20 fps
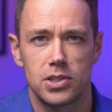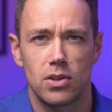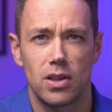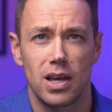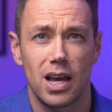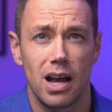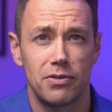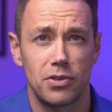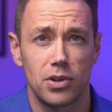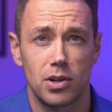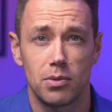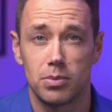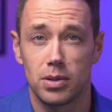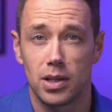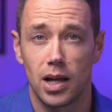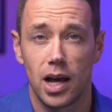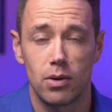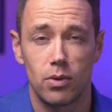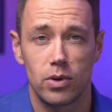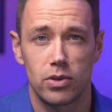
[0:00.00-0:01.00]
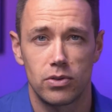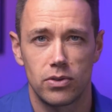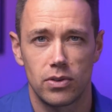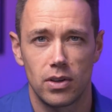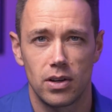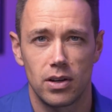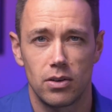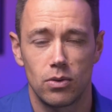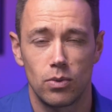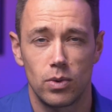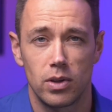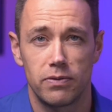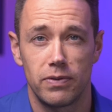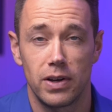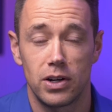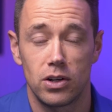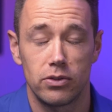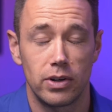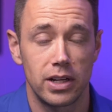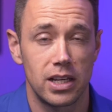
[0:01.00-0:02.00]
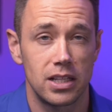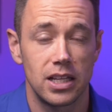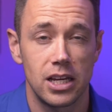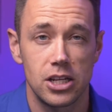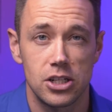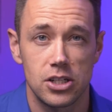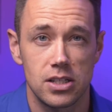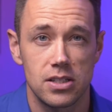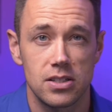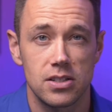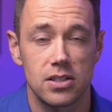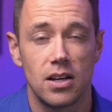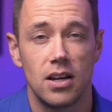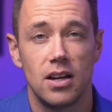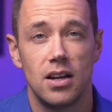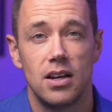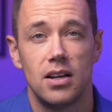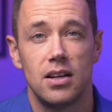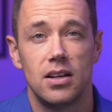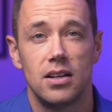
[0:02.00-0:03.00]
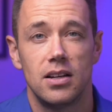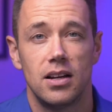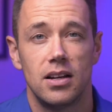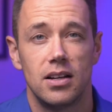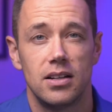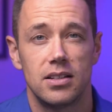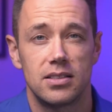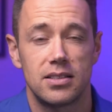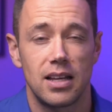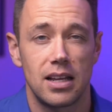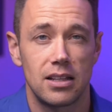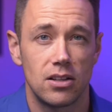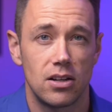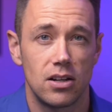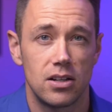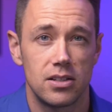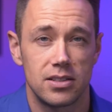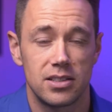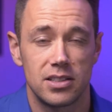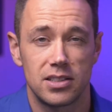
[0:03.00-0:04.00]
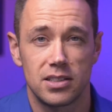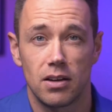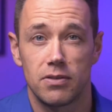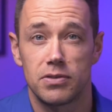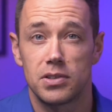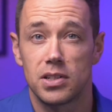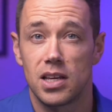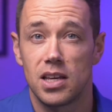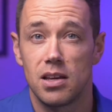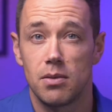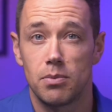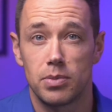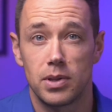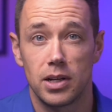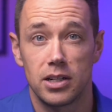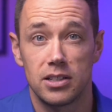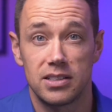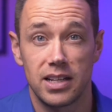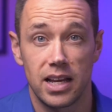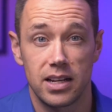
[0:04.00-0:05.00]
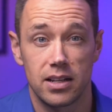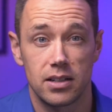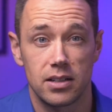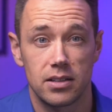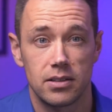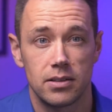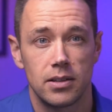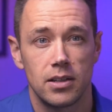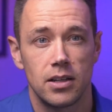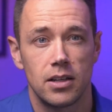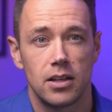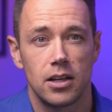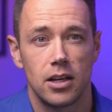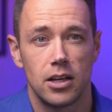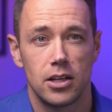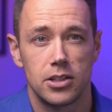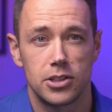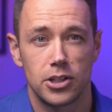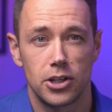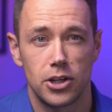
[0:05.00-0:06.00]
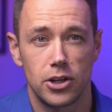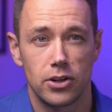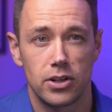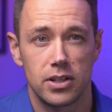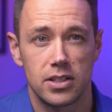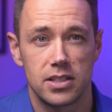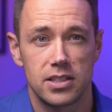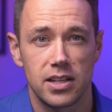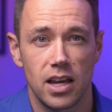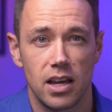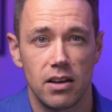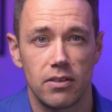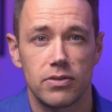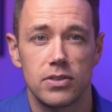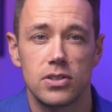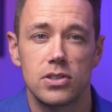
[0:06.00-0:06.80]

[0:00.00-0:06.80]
So they have to comply with, uh, with federal regulations uh, state laws and stuff to keep their data uh, secure and safe.